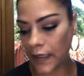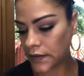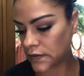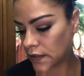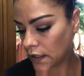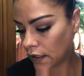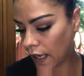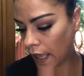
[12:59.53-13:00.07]

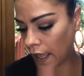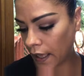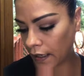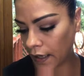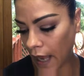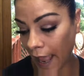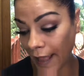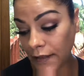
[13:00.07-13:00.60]
that's it.
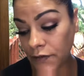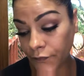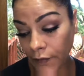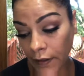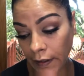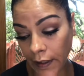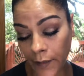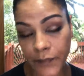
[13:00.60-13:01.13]
And as
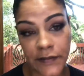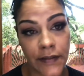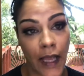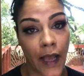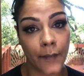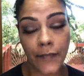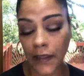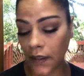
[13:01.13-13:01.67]
for lips,
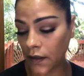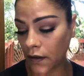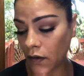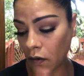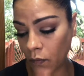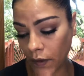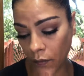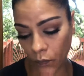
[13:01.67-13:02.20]
I'm gonna
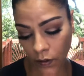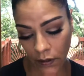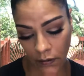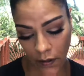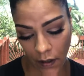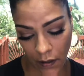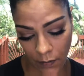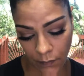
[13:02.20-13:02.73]
go in with
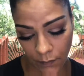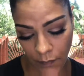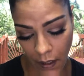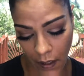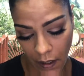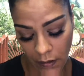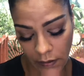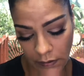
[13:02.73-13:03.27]

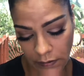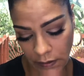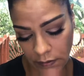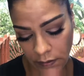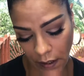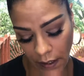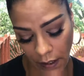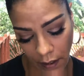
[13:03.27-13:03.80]
this
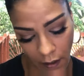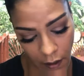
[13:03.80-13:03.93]
is a